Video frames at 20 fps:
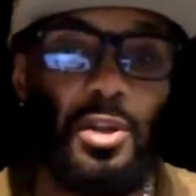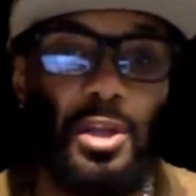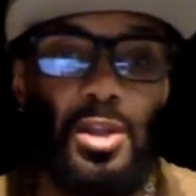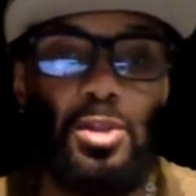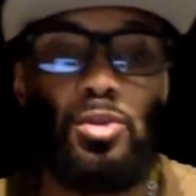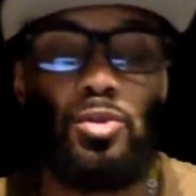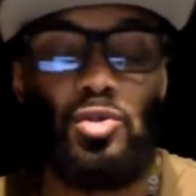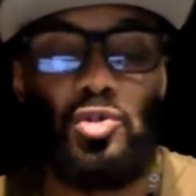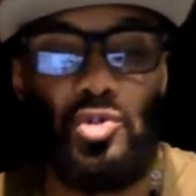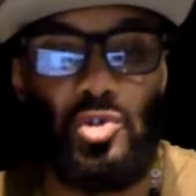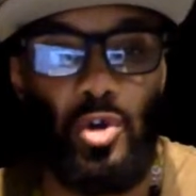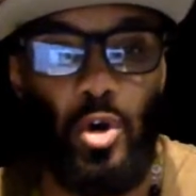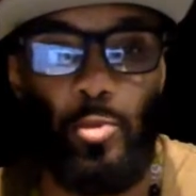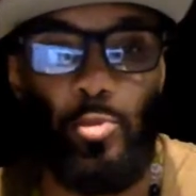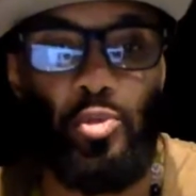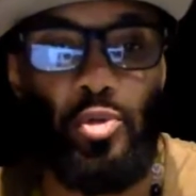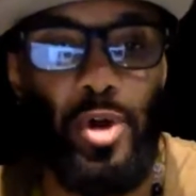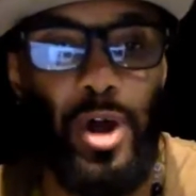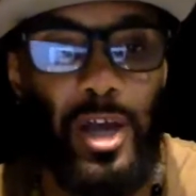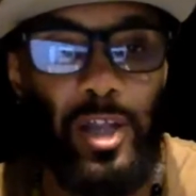need to show
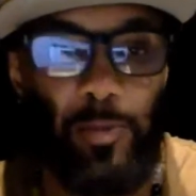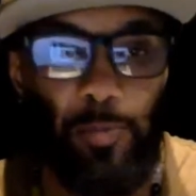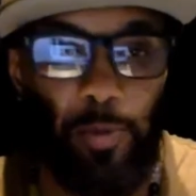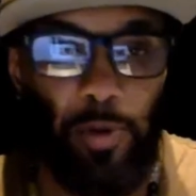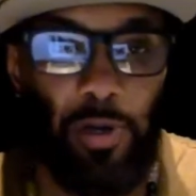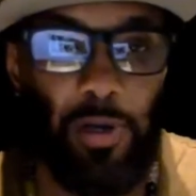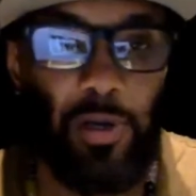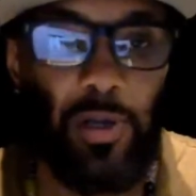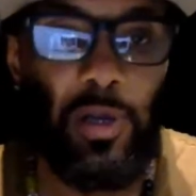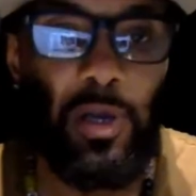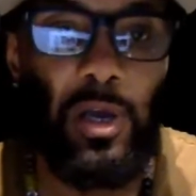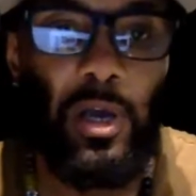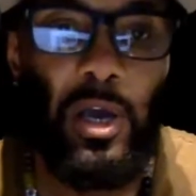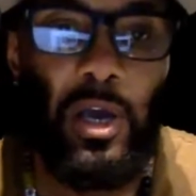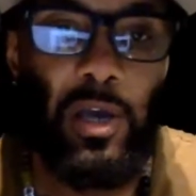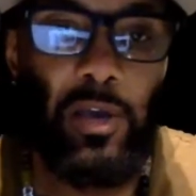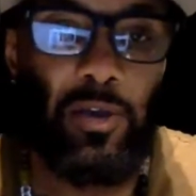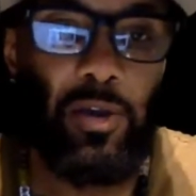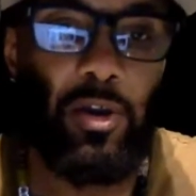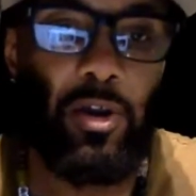prosper,
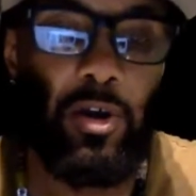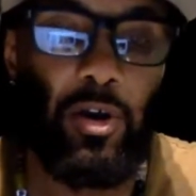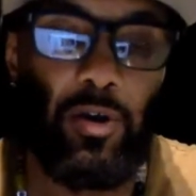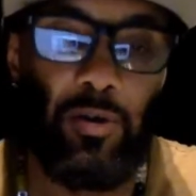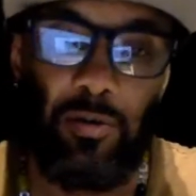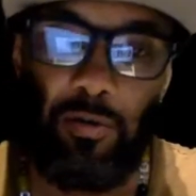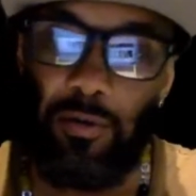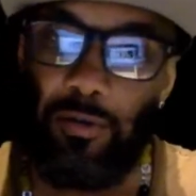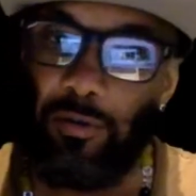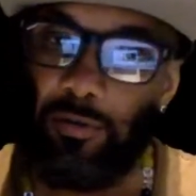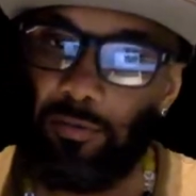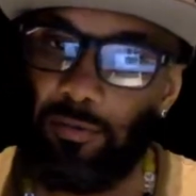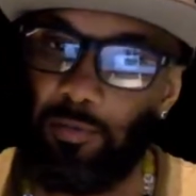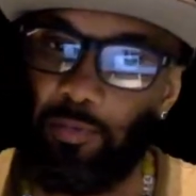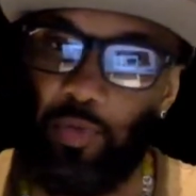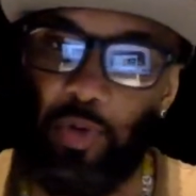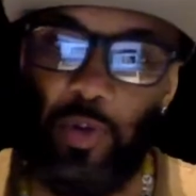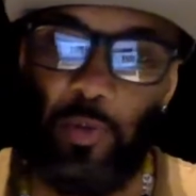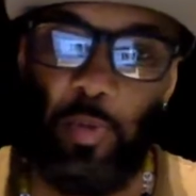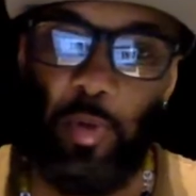you know,
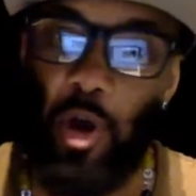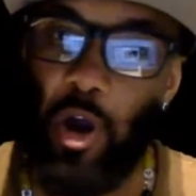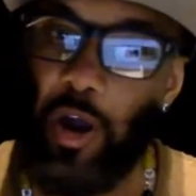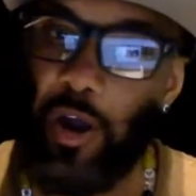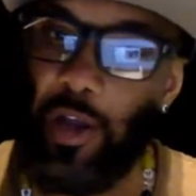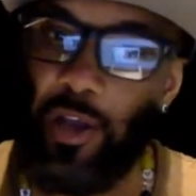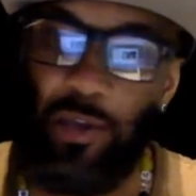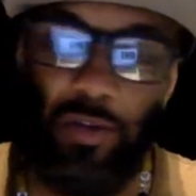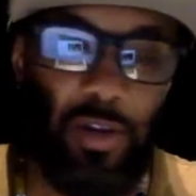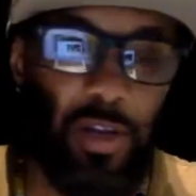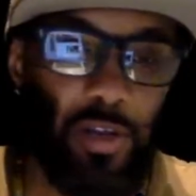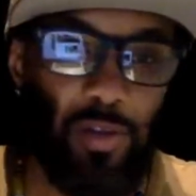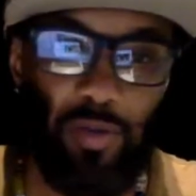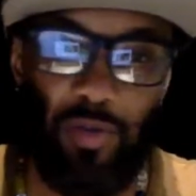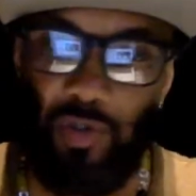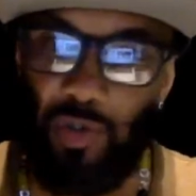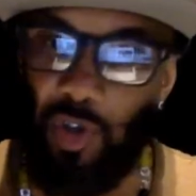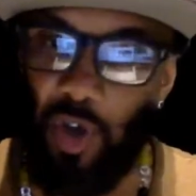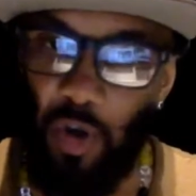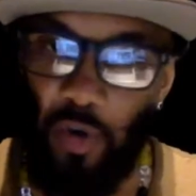prosperity. You need to
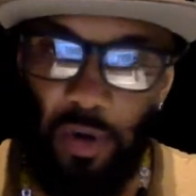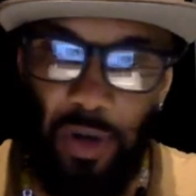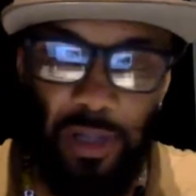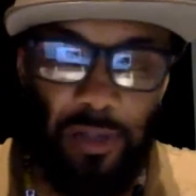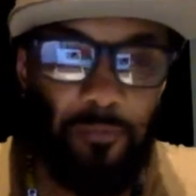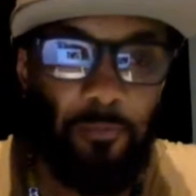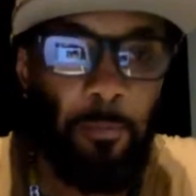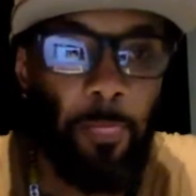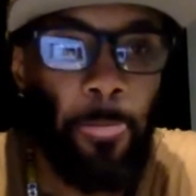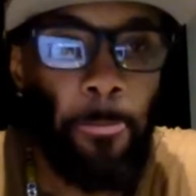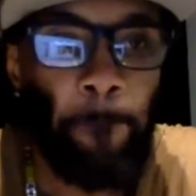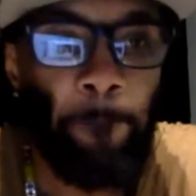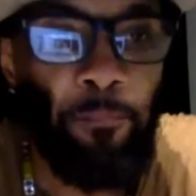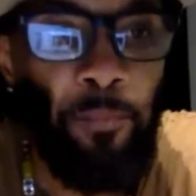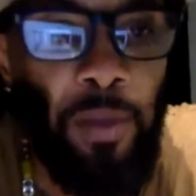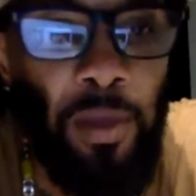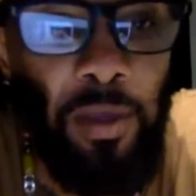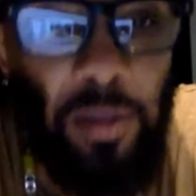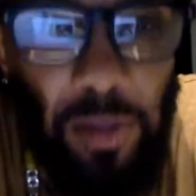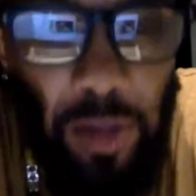show it.
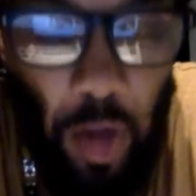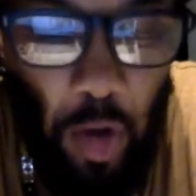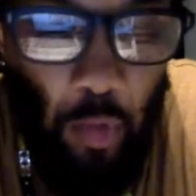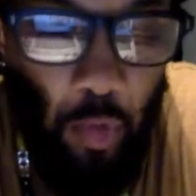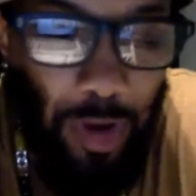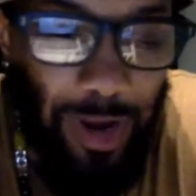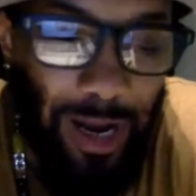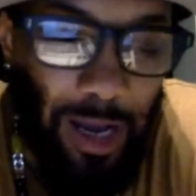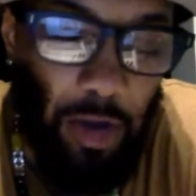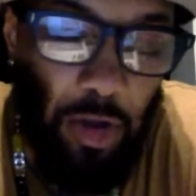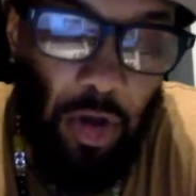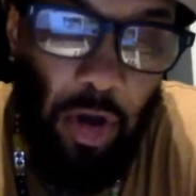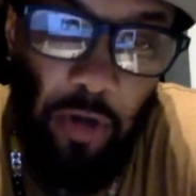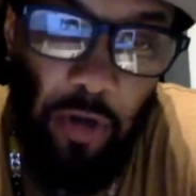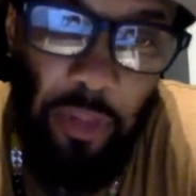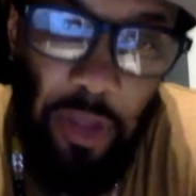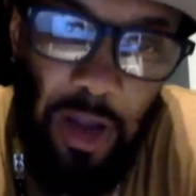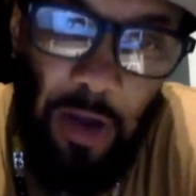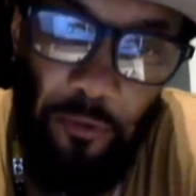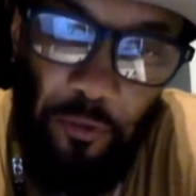So when I go
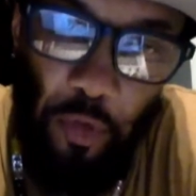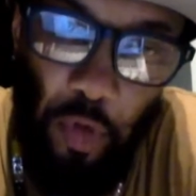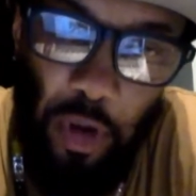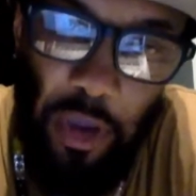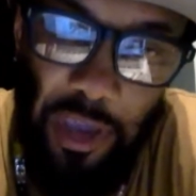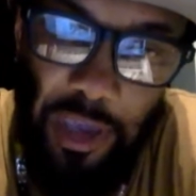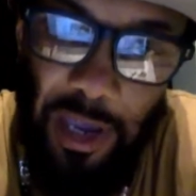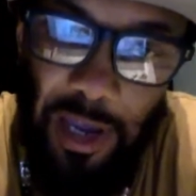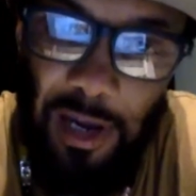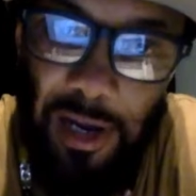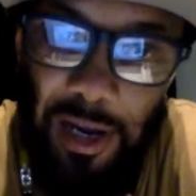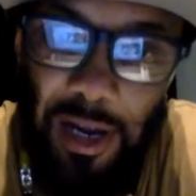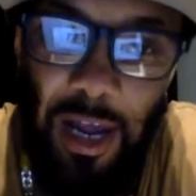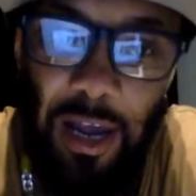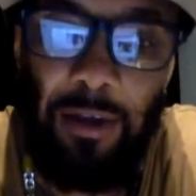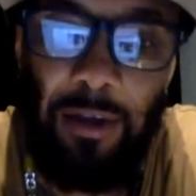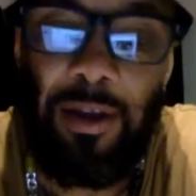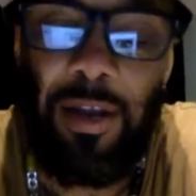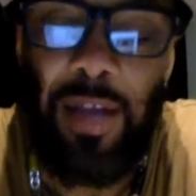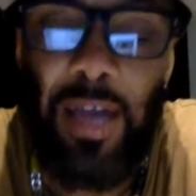there for a year,
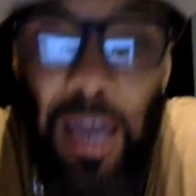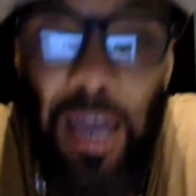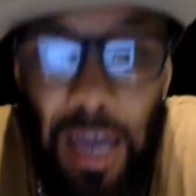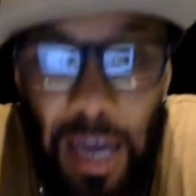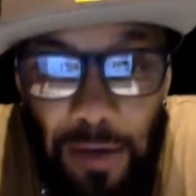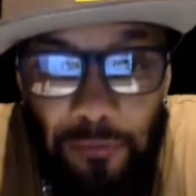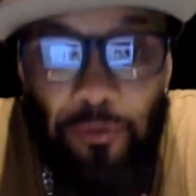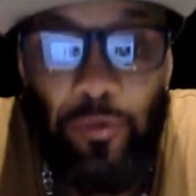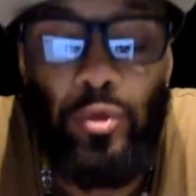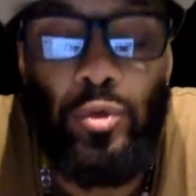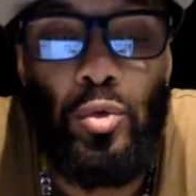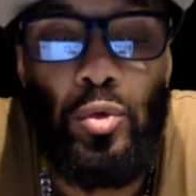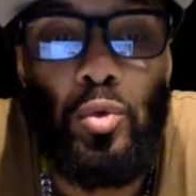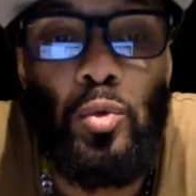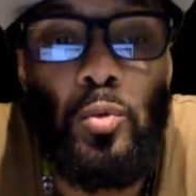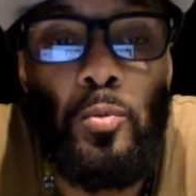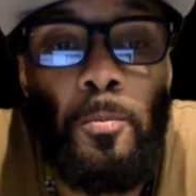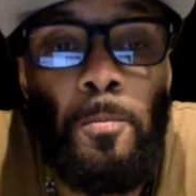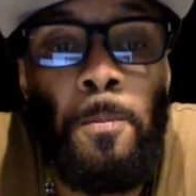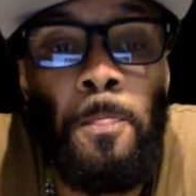I'm gonna
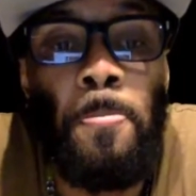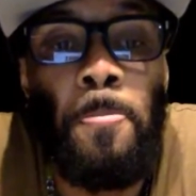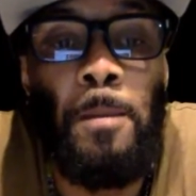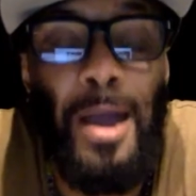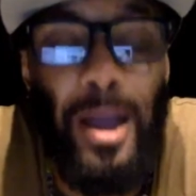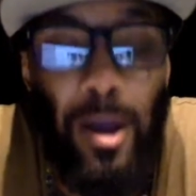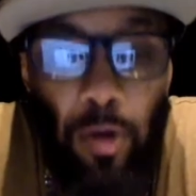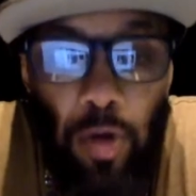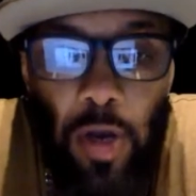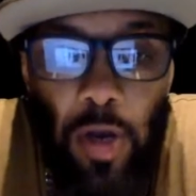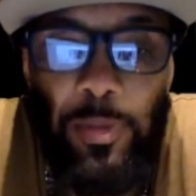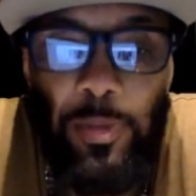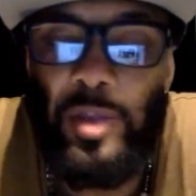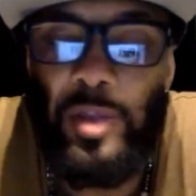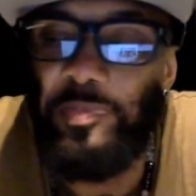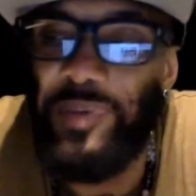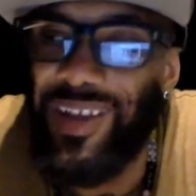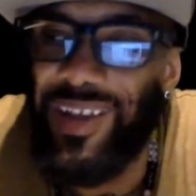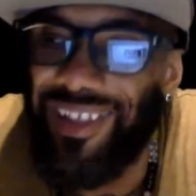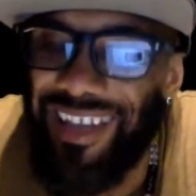be
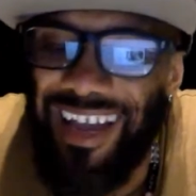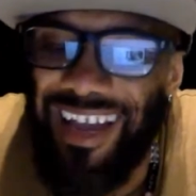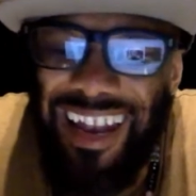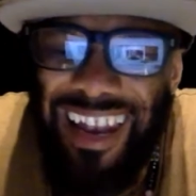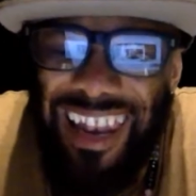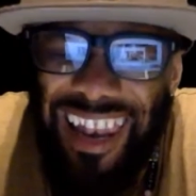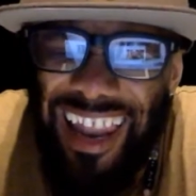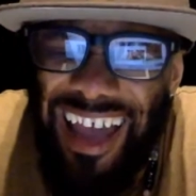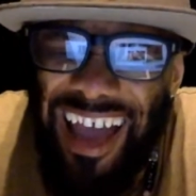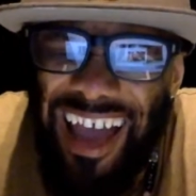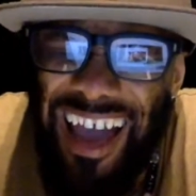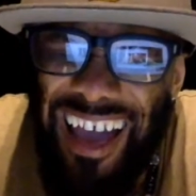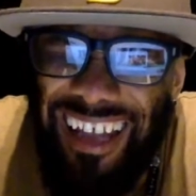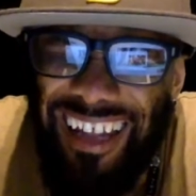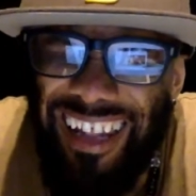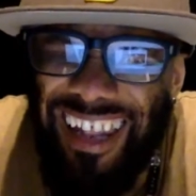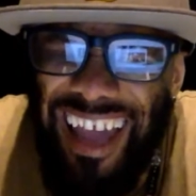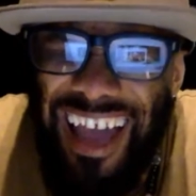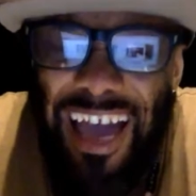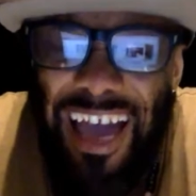spending a
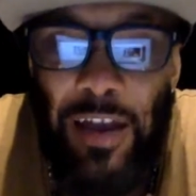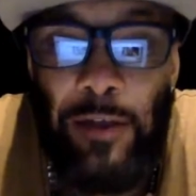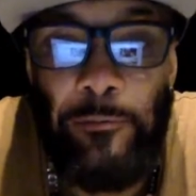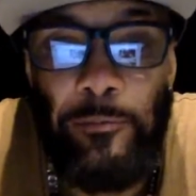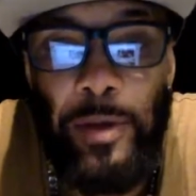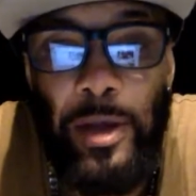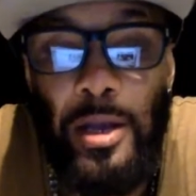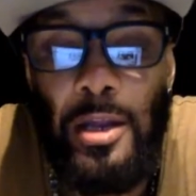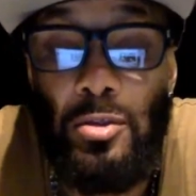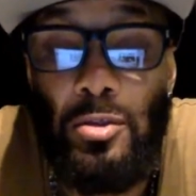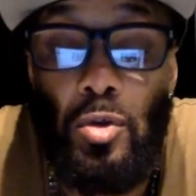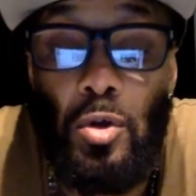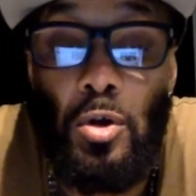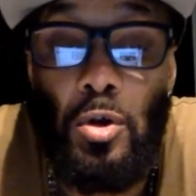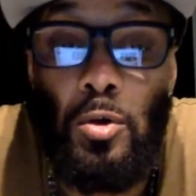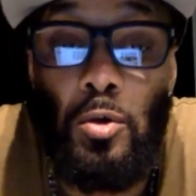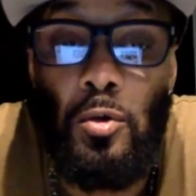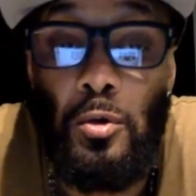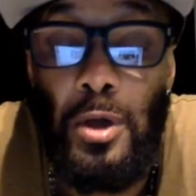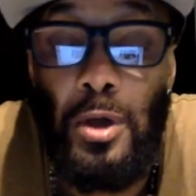lot of money.
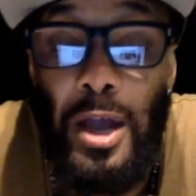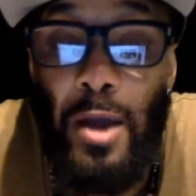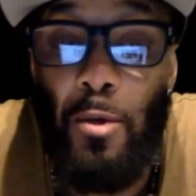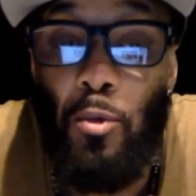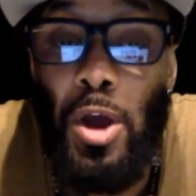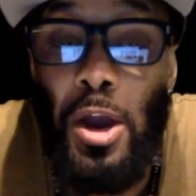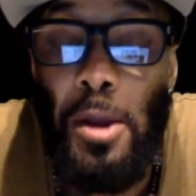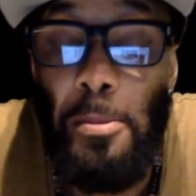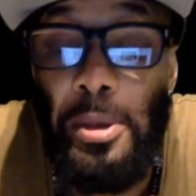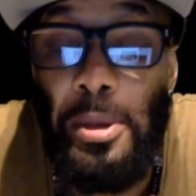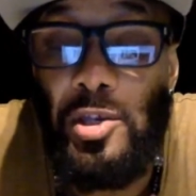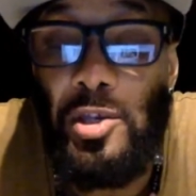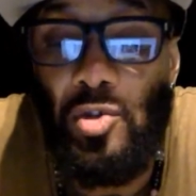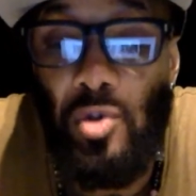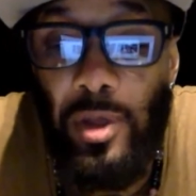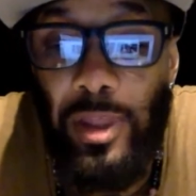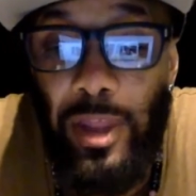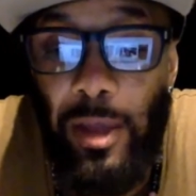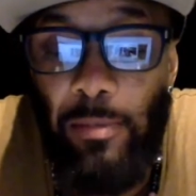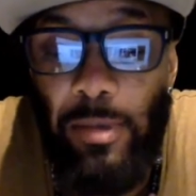So I want to make
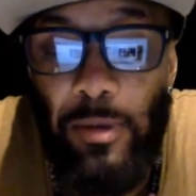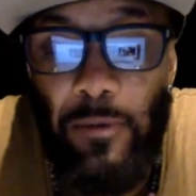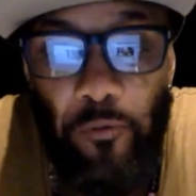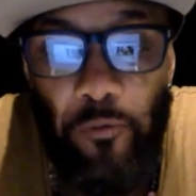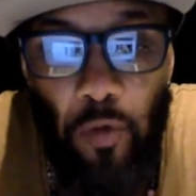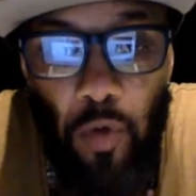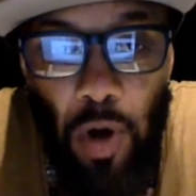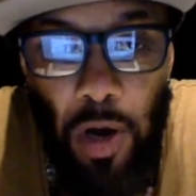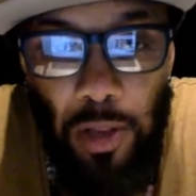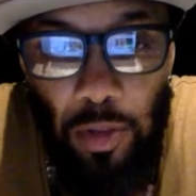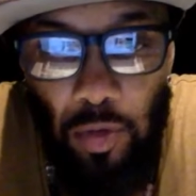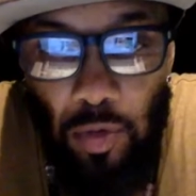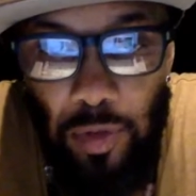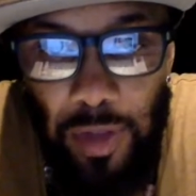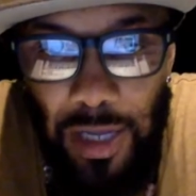sure that before I do